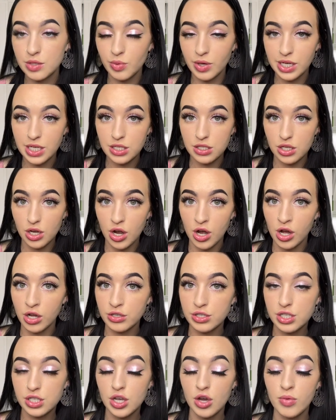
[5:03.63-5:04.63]
one is
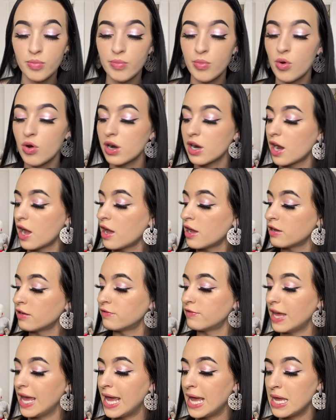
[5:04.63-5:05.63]
also more
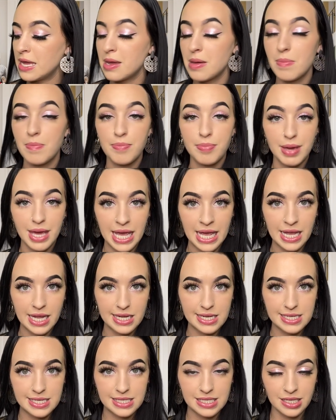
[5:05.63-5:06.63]
of a pink
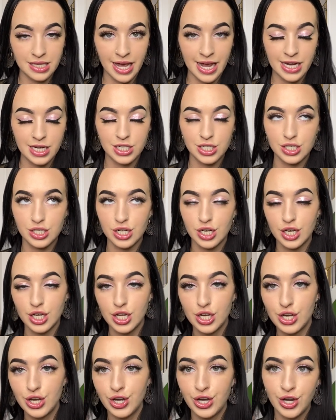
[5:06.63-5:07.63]
slash
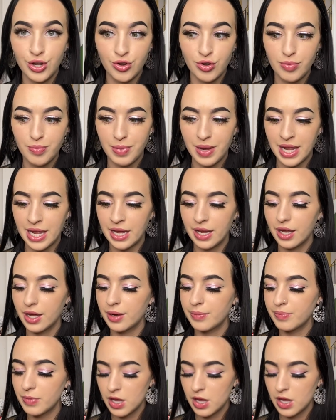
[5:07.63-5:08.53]
nude pink.